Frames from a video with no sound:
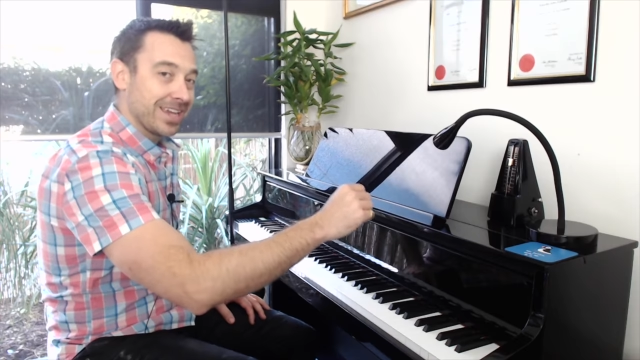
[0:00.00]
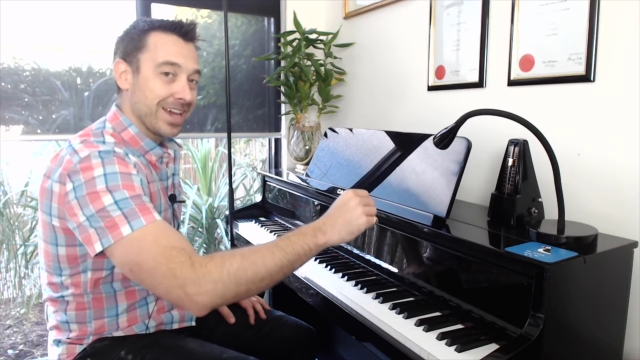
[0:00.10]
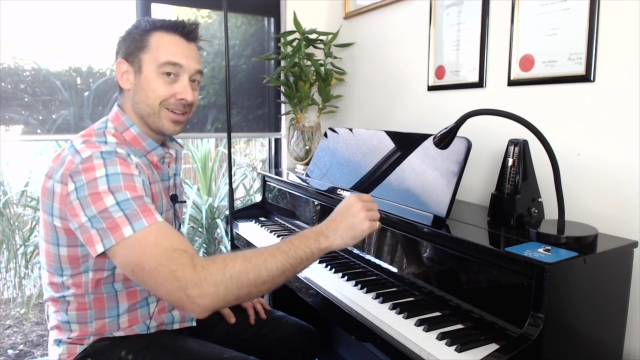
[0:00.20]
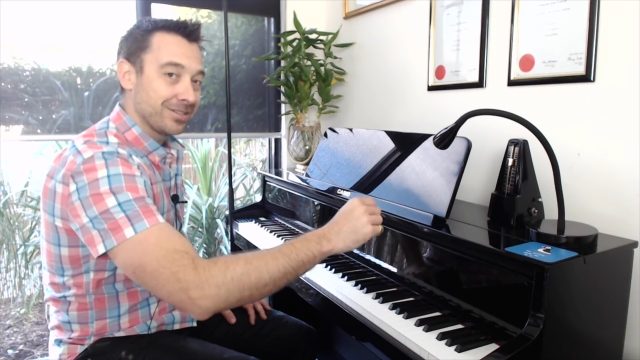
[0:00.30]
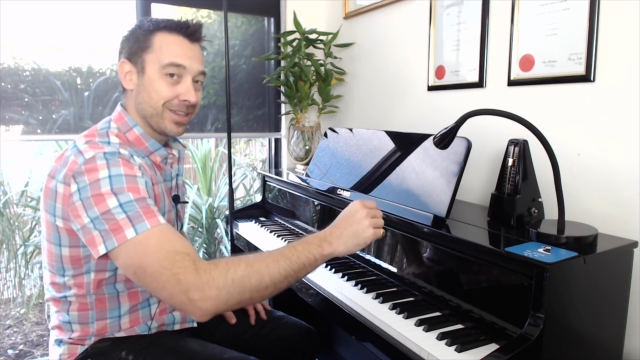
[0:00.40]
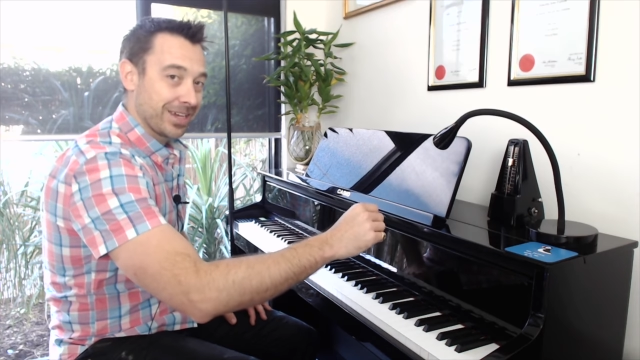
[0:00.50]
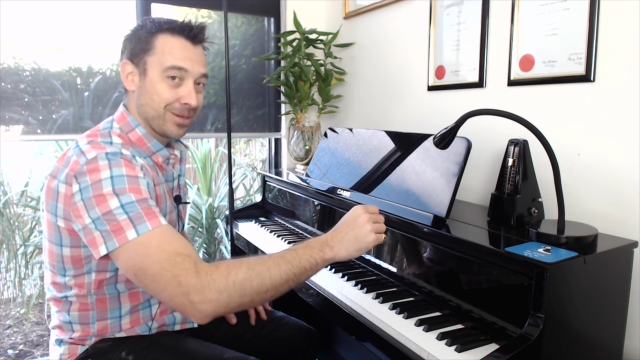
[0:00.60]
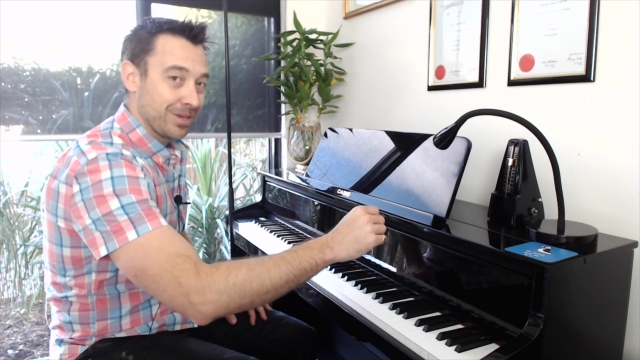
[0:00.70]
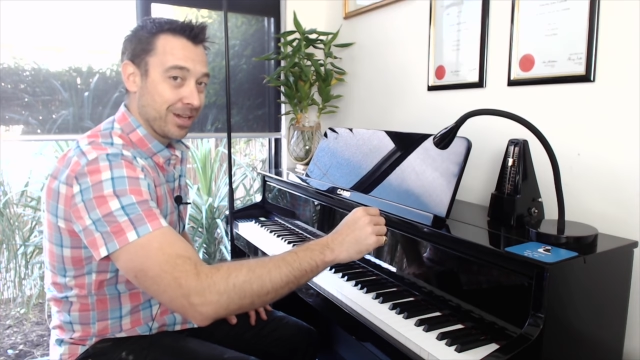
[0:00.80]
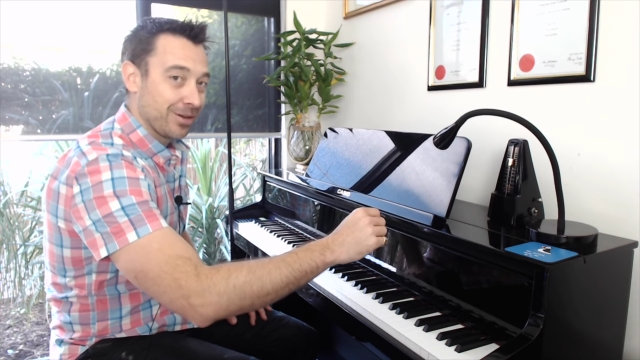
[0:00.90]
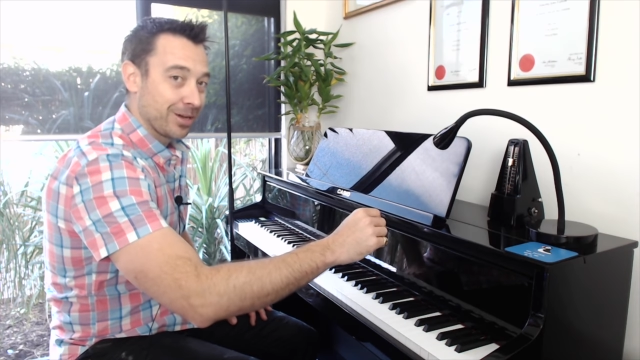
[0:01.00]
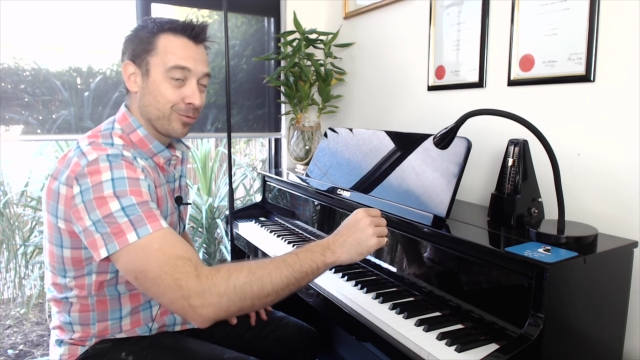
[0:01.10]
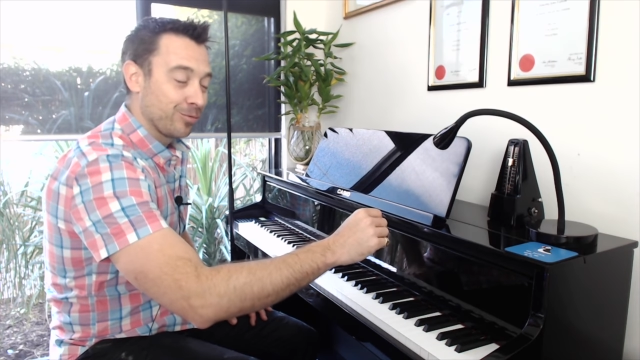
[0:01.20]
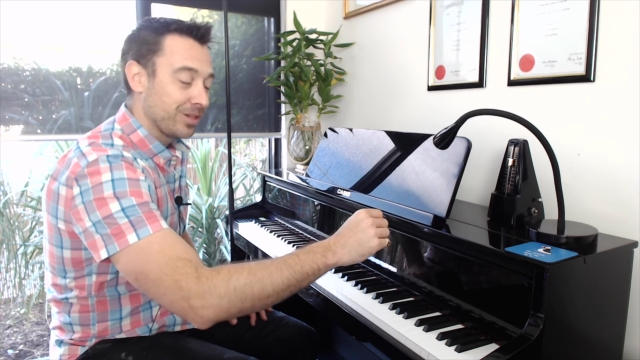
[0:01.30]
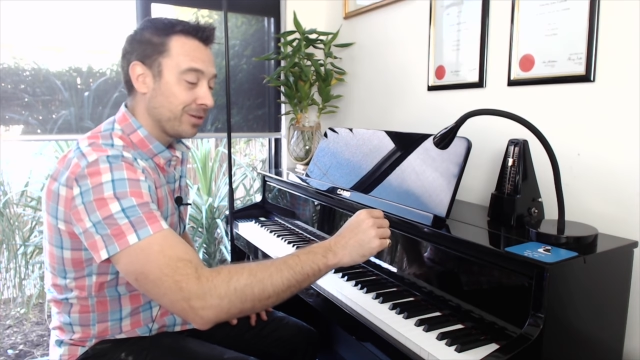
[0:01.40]
down, they're going to be going
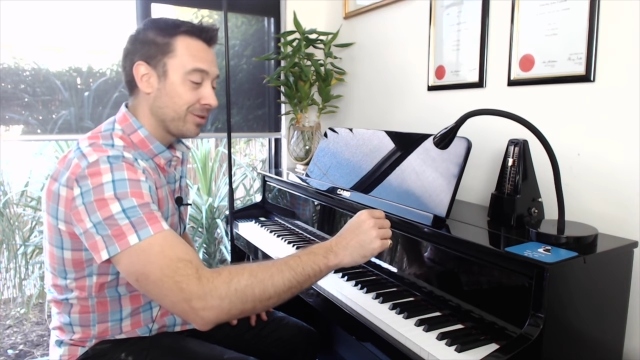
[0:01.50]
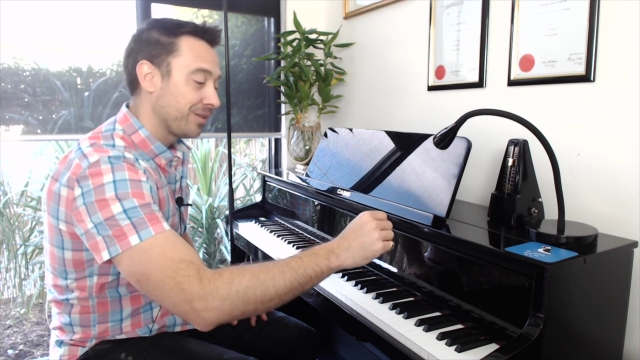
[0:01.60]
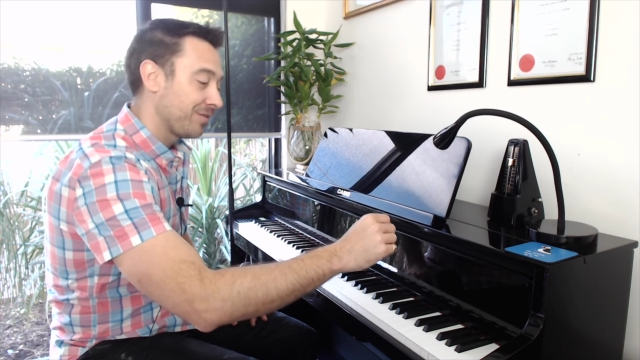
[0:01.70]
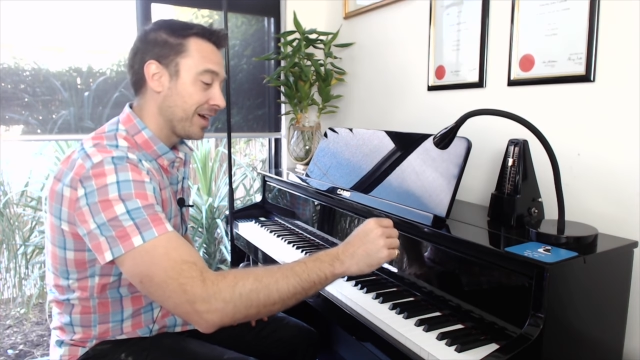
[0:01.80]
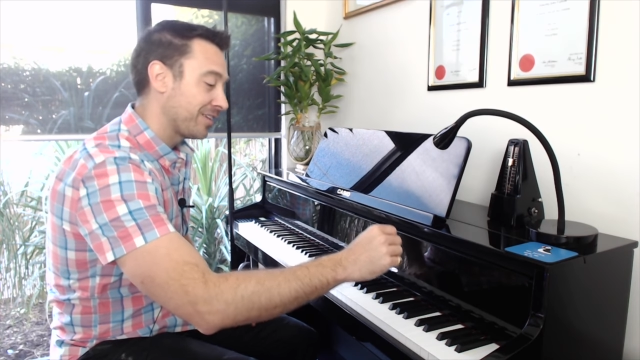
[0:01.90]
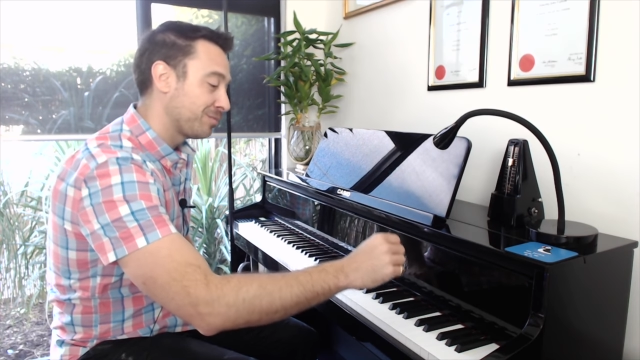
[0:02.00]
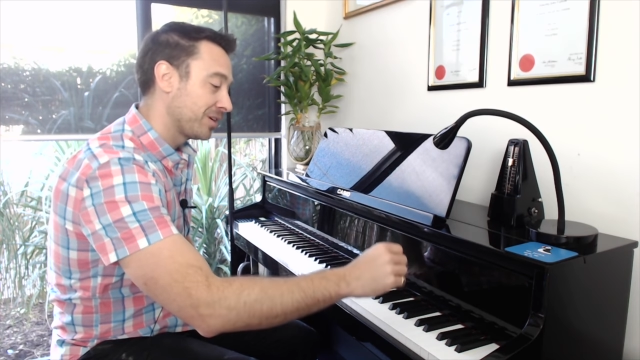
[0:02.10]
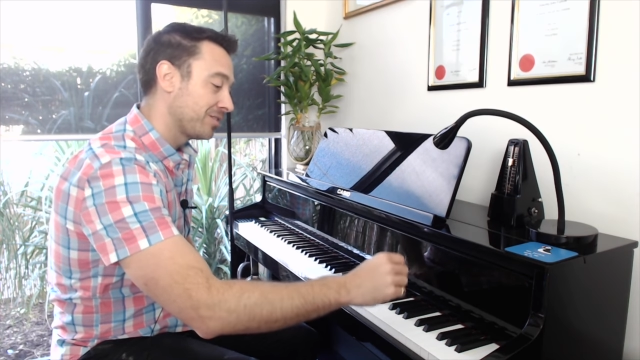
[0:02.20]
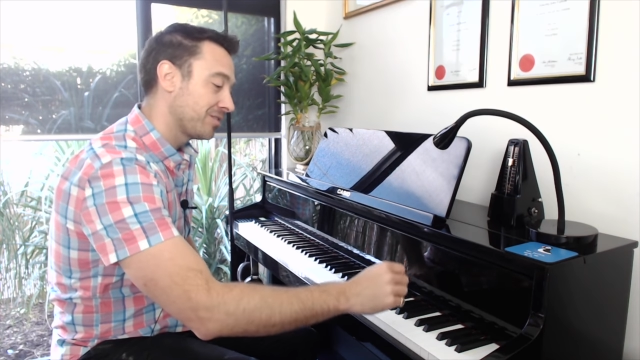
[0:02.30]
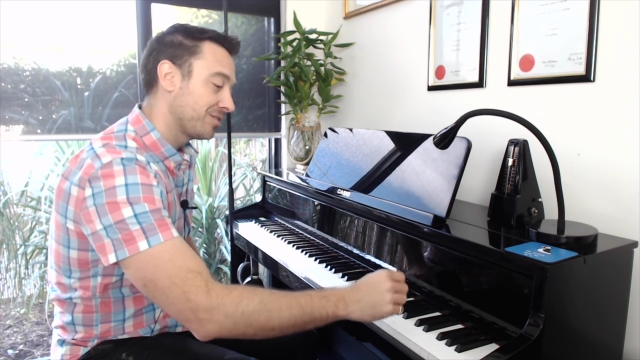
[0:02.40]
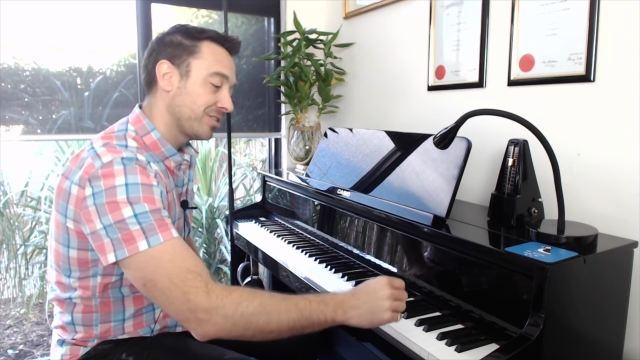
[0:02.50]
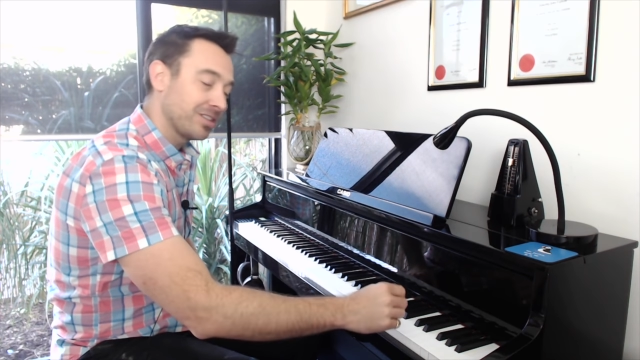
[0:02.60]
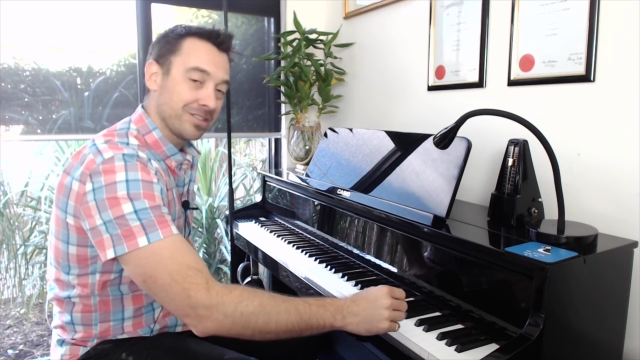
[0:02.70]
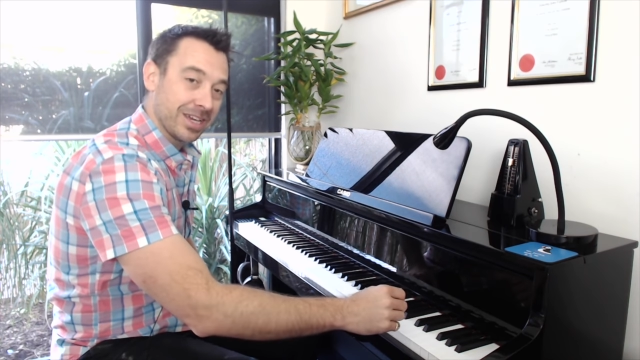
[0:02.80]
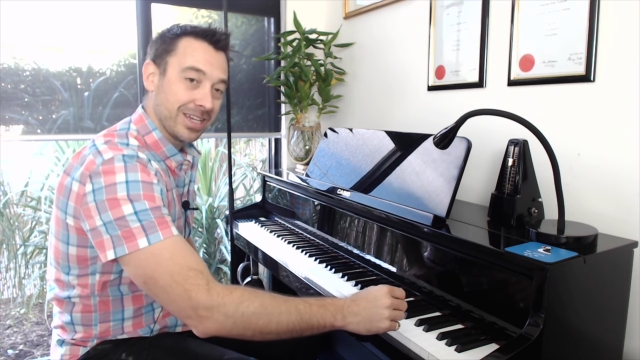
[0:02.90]
really, really fast, because as soon
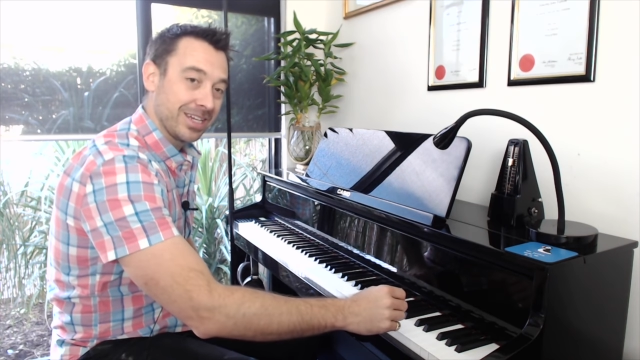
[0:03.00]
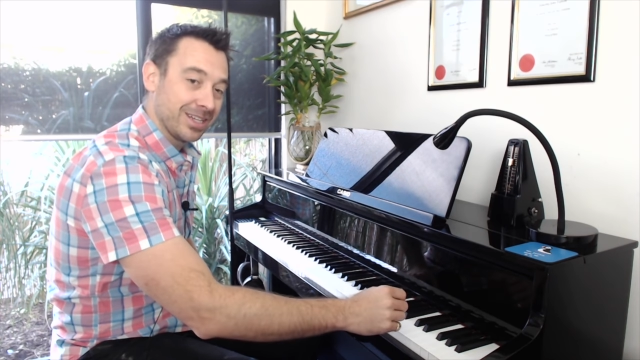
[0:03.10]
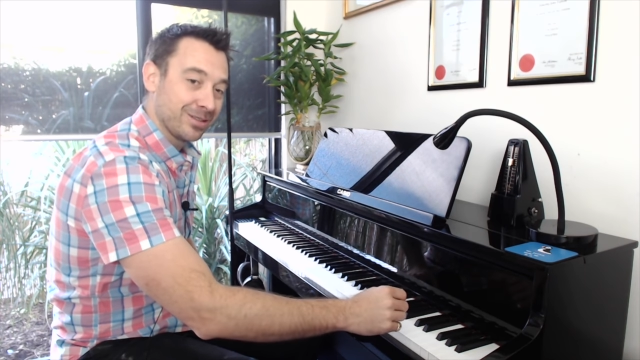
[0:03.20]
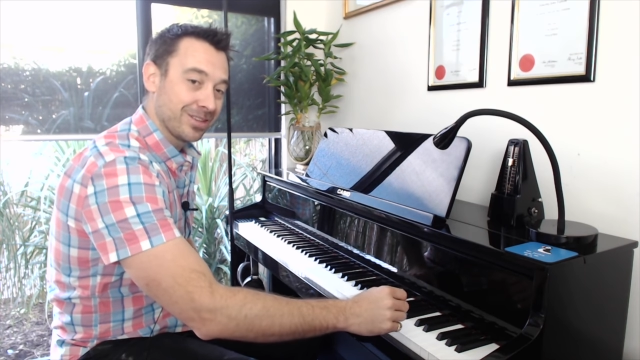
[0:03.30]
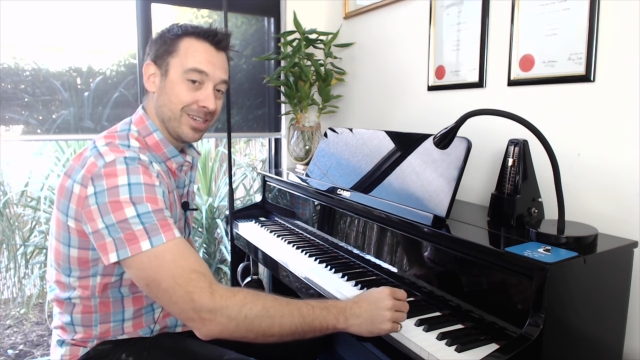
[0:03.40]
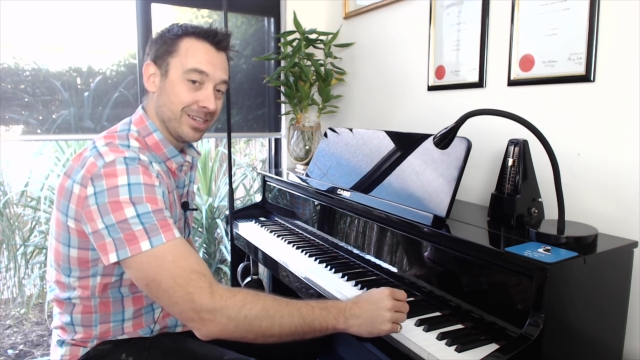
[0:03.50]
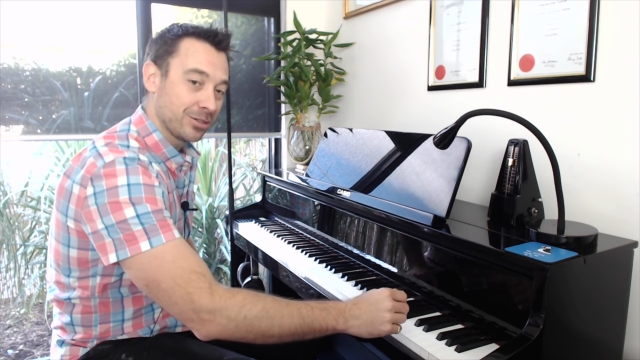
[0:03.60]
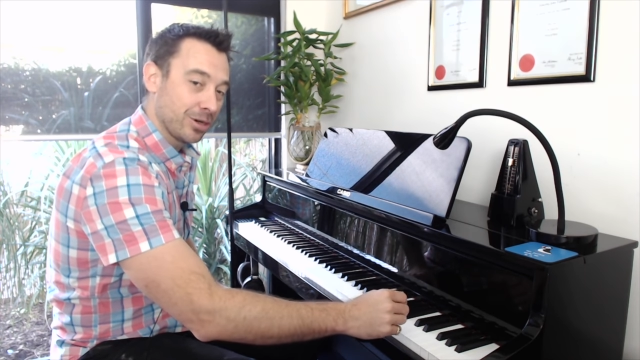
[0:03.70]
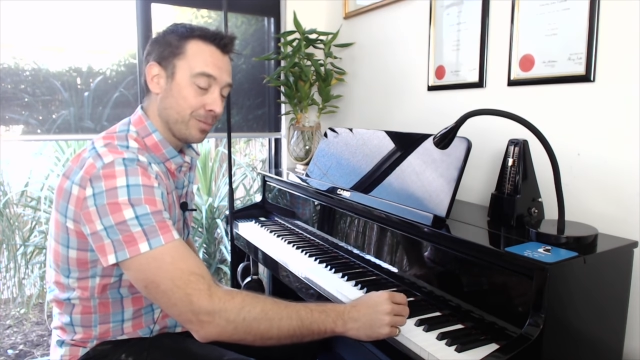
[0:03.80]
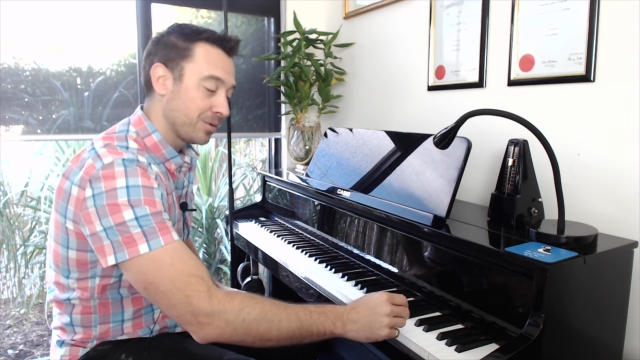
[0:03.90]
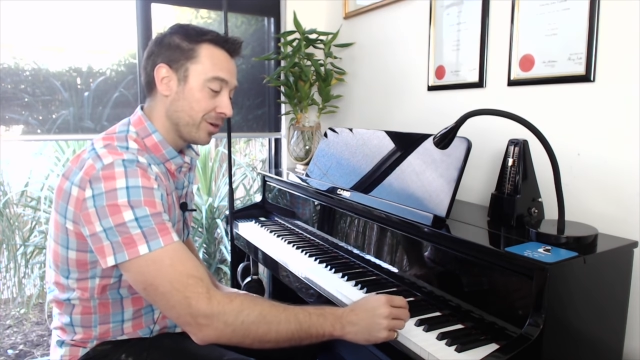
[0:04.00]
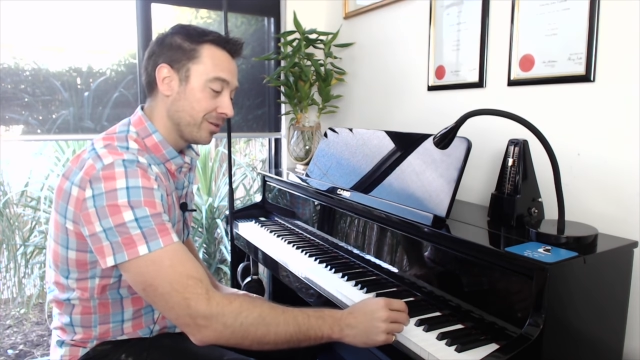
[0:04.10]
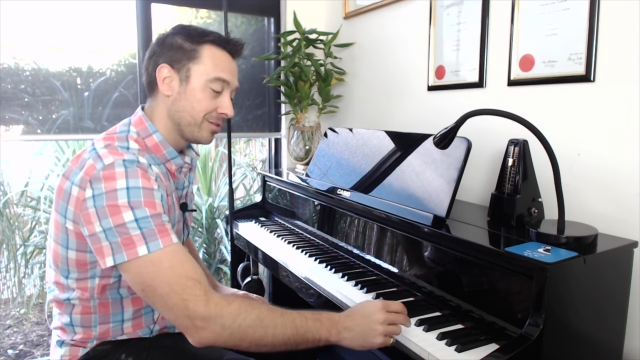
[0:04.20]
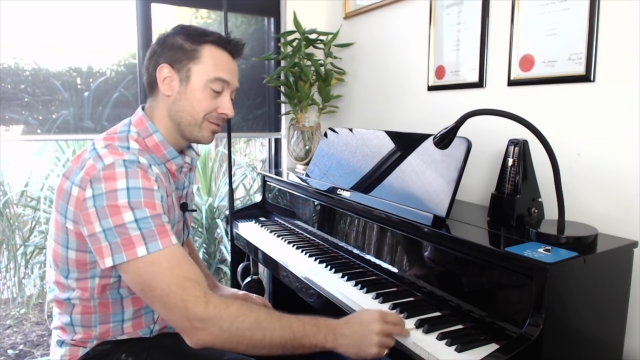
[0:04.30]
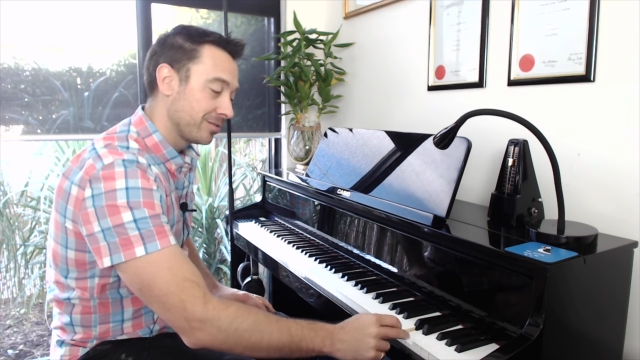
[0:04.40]
as they hit the top note,